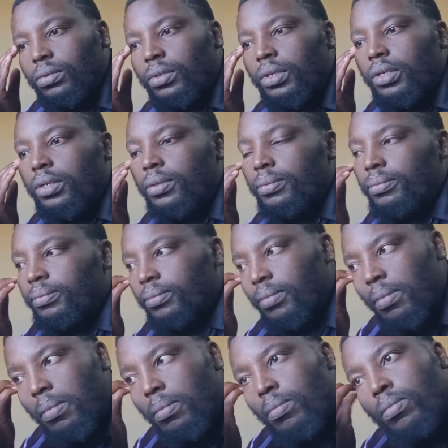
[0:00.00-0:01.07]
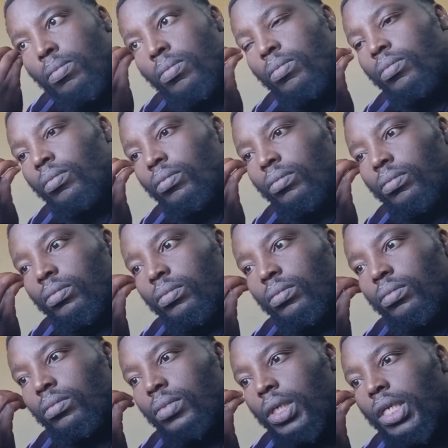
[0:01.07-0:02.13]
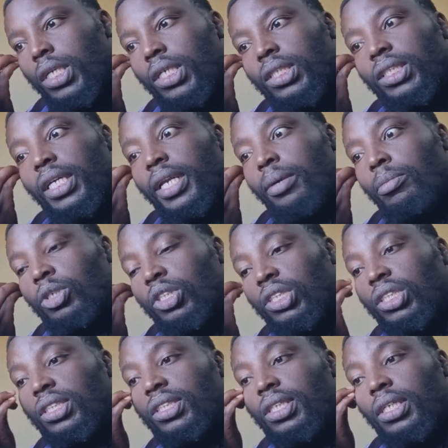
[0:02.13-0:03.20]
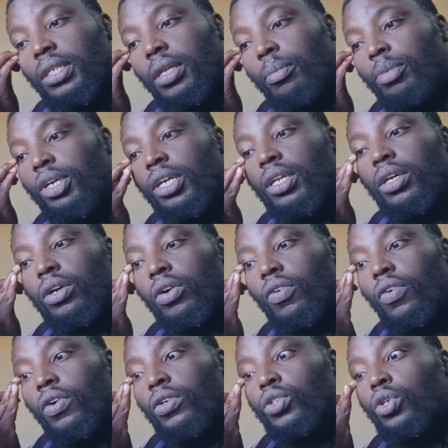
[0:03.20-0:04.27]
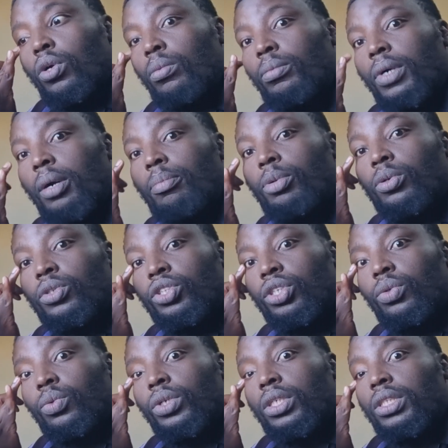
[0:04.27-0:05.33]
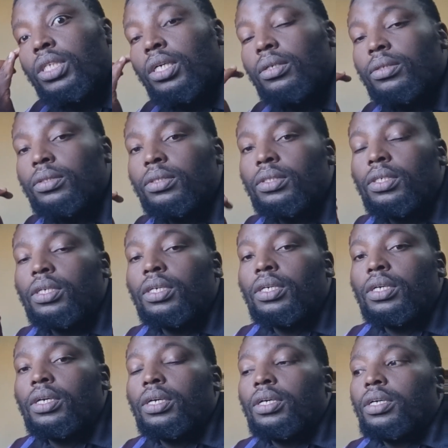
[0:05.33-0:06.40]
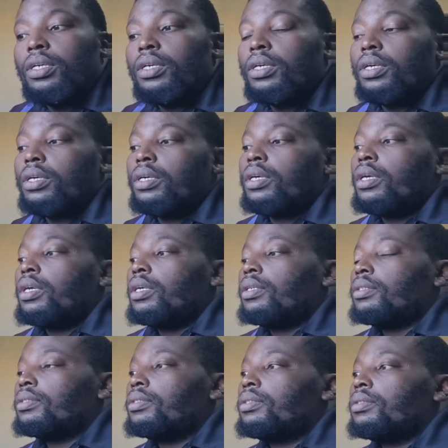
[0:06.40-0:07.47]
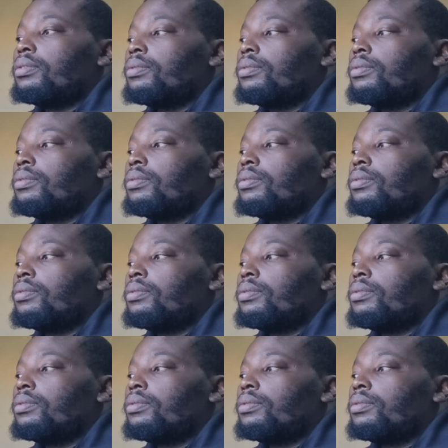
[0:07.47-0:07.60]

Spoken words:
it is the lemon season, the beginning of autumn, approaching winter, and